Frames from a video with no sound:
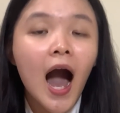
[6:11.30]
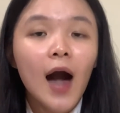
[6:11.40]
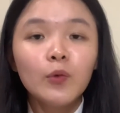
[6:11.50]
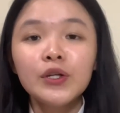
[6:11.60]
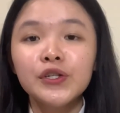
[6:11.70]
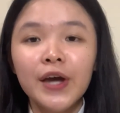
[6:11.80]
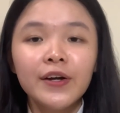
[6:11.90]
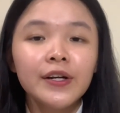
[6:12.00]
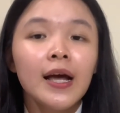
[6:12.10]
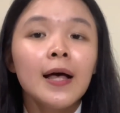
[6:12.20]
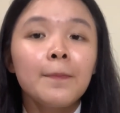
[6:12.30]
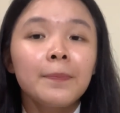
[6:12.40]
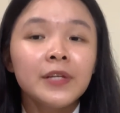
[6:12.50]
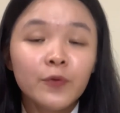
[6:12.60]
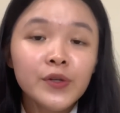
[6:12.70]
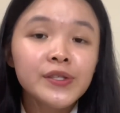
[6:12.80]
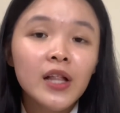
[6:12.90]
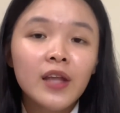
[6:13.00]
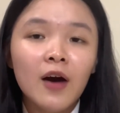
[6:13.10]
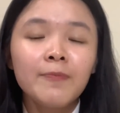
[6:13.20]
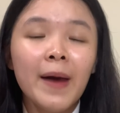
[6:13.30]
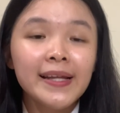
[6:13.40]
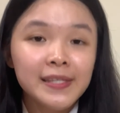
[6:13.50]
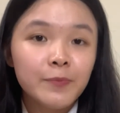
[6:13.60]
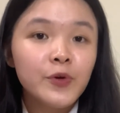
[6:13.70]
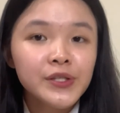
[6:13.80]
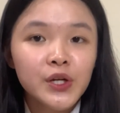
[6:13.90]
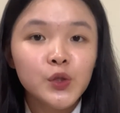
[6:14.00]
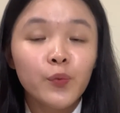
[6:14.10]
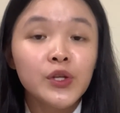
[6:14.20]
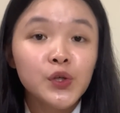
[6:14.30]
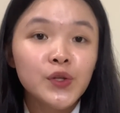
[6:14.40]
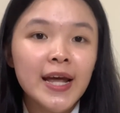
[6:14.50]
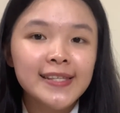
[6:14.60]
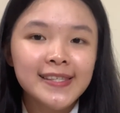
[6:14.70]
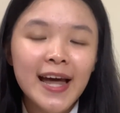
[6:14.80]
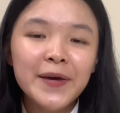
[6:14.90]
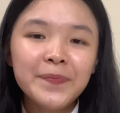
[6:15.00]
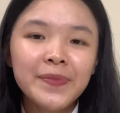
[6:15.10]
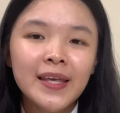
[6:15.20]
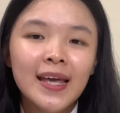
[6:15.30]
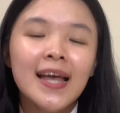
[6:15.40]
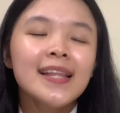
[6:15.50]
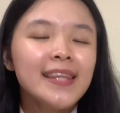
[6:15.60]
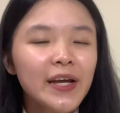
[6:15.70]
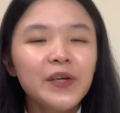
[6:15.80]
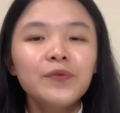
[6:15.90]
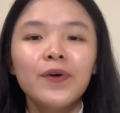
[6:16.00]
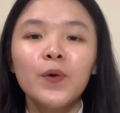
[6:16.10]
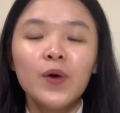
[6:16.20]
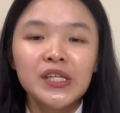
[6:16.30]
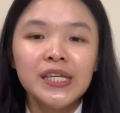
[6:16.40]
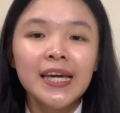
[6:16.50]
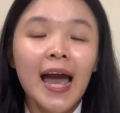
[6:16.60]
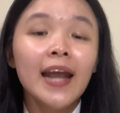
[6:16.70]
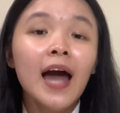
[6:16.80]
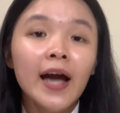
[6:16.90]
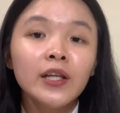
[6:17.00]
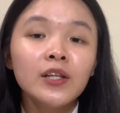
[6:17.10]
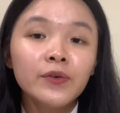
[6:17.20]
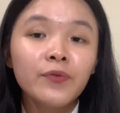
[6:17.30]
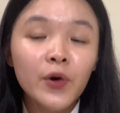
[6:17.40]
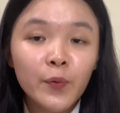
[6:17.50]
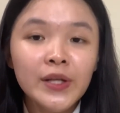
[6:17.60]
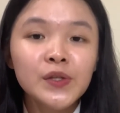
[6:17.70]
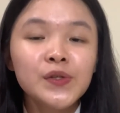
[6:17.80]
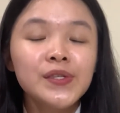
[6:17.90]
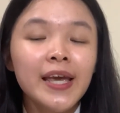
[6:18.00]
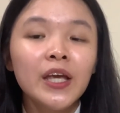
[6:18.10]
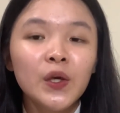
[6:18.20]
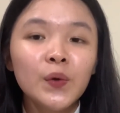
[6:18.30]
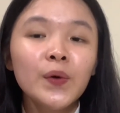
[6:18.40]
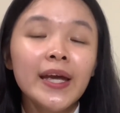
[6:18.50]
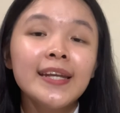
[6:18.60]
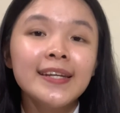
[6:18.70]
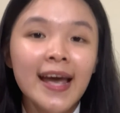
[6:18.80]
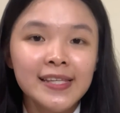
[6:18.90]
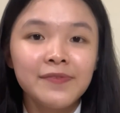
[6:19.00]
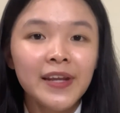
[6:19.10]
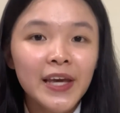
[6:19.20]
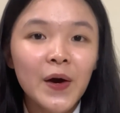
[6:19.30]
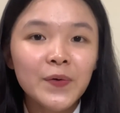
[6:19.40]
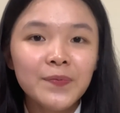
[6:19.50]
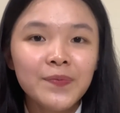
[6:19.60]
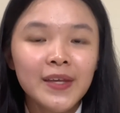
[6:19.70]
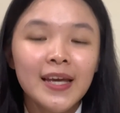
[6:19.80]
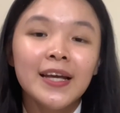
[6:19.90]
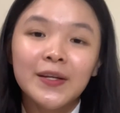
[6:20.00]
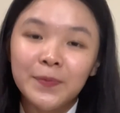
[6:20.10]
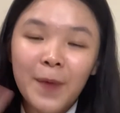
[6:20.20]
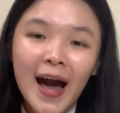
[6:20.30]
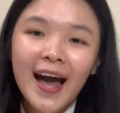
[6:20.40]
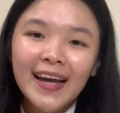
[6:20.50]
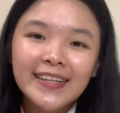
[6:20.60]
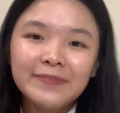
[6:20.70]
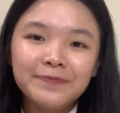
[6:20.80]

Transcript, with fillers: I will share the result of my team research with you next time. Thank you for watching and I look forward to seeing you in the next video. Goodbye!